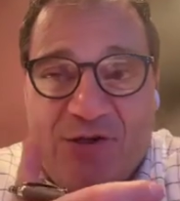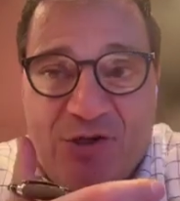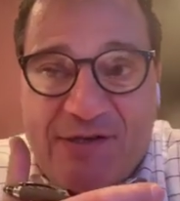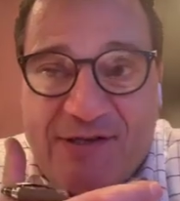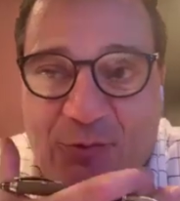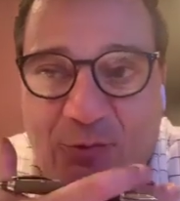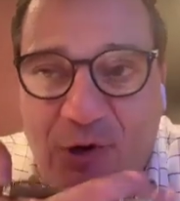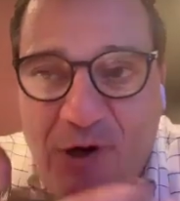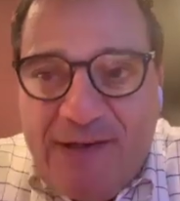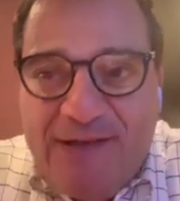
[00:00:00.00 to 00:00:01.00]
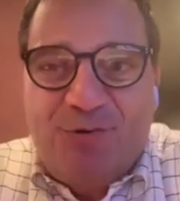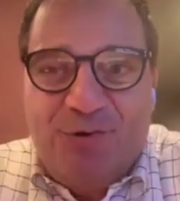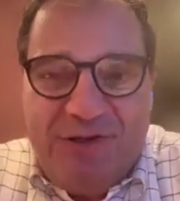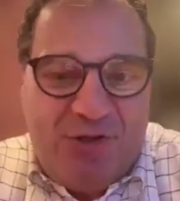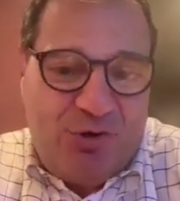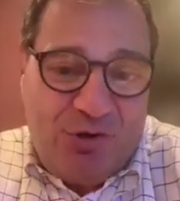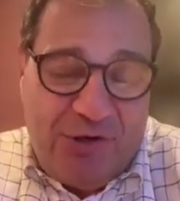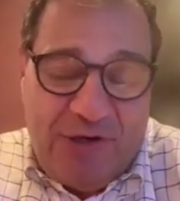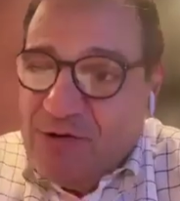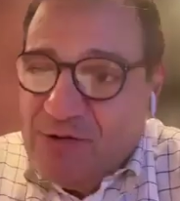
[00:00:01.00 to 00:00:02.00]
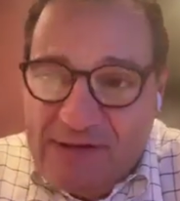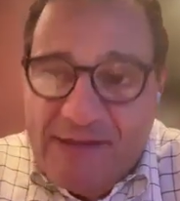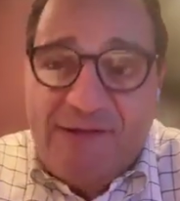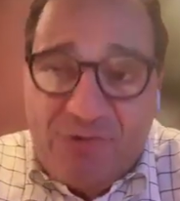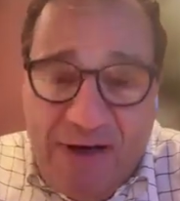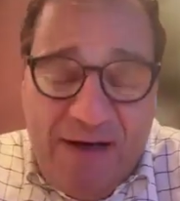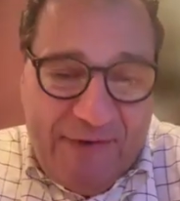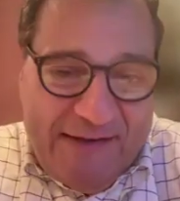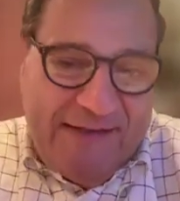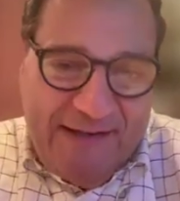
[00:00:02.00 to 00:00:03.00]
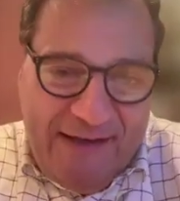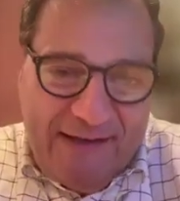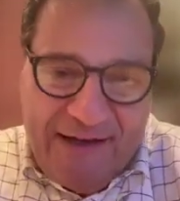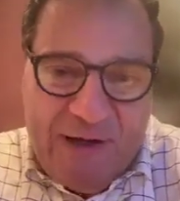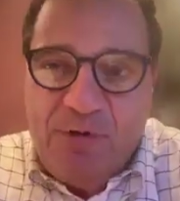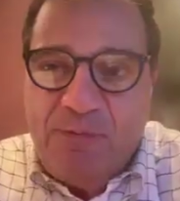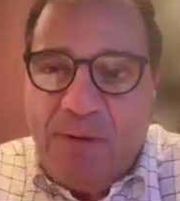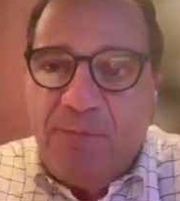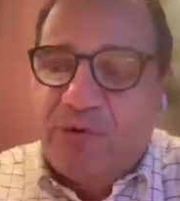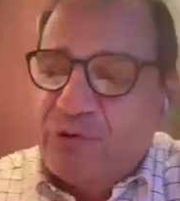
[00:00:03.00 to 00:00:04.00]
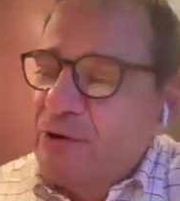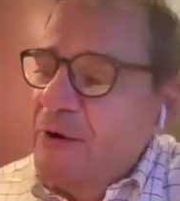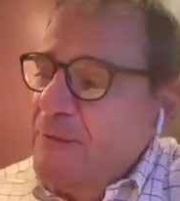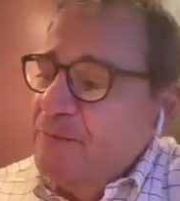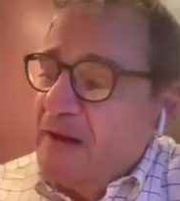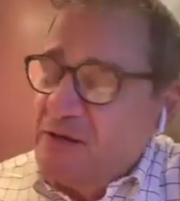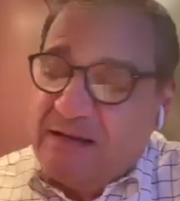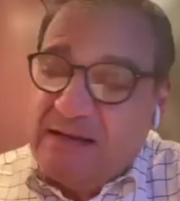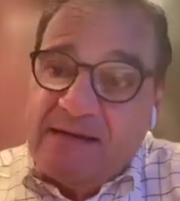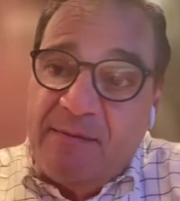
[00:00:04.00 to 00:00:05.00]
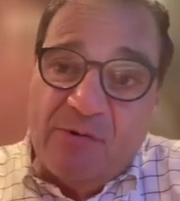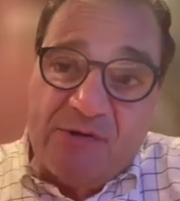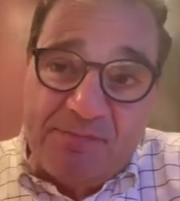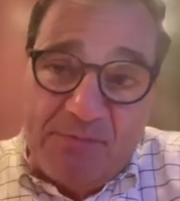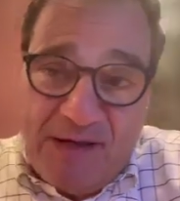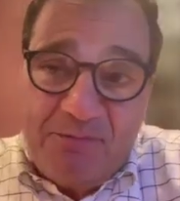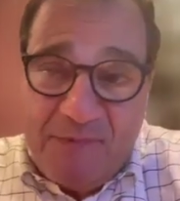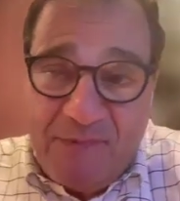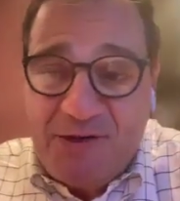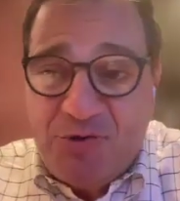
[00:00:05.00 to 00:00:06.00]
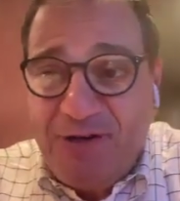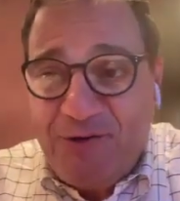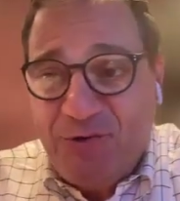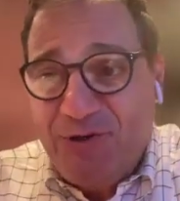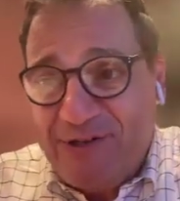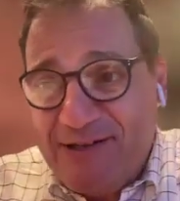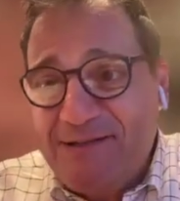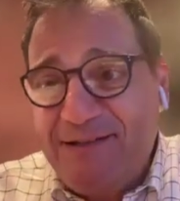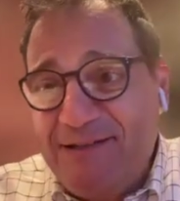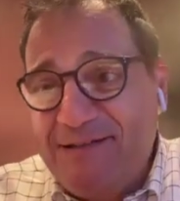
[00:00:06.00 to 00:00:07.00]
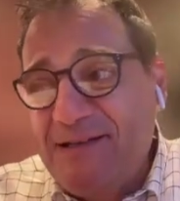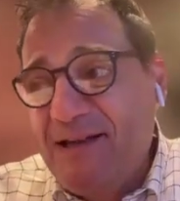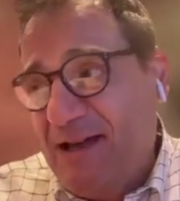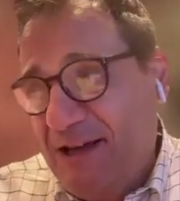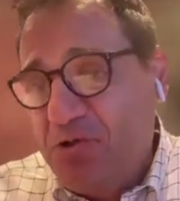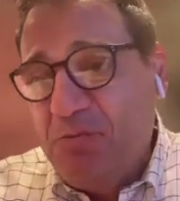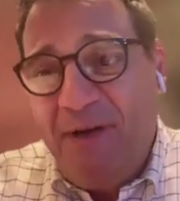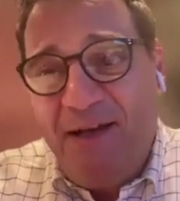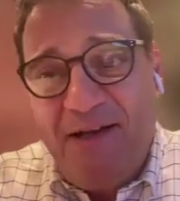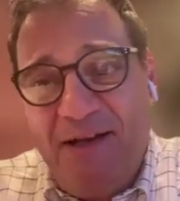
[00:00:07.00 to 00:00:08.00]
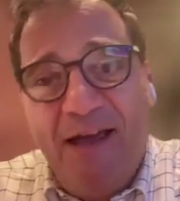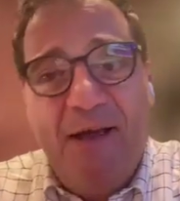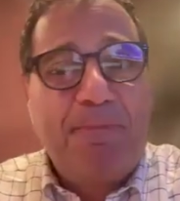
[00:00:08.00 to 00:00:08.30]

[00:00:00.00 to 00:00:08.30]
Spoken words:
Just walk us through this journey, because this is really fascinating. I want people to, because last time I was lecturing to the residents at UPenn,